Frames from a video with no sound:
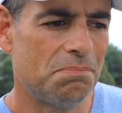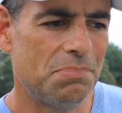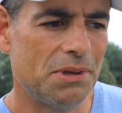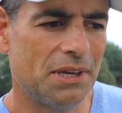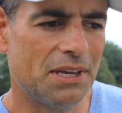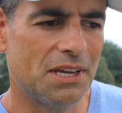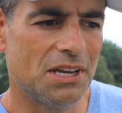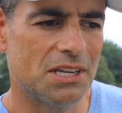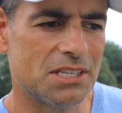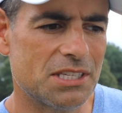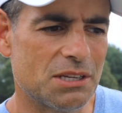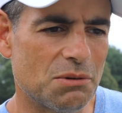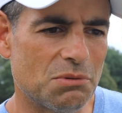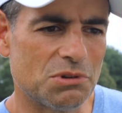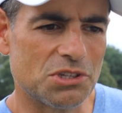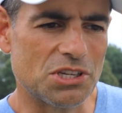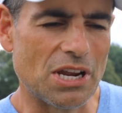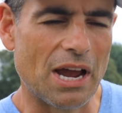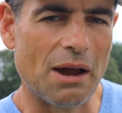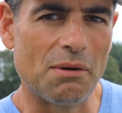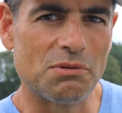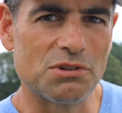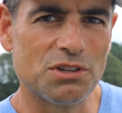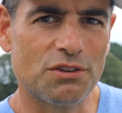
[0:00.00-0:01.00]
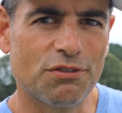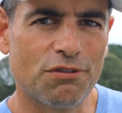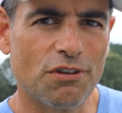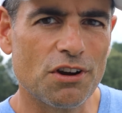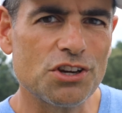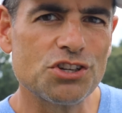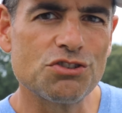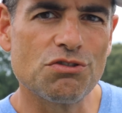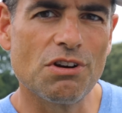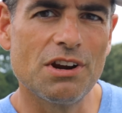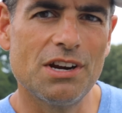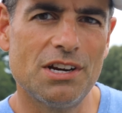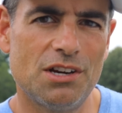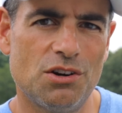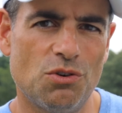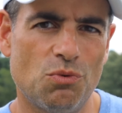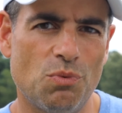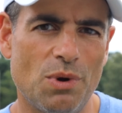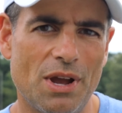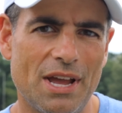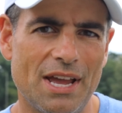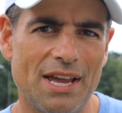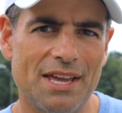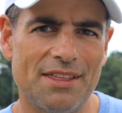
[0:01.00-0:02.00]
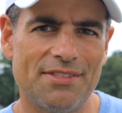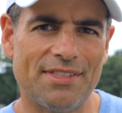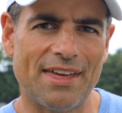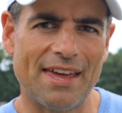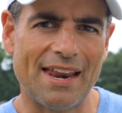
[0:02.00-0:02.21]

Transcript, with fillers: because it was I was frustrated in a way